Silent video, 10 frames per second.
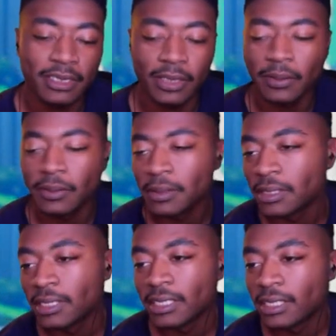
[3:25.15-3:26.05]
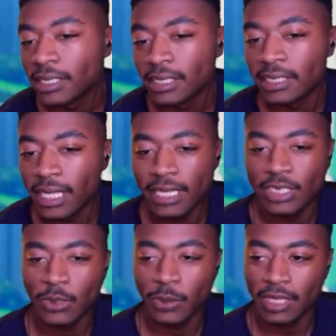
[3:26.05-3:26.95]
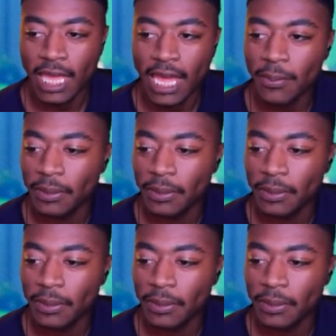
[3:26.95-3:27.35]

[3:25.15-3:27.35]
So they hit you with that.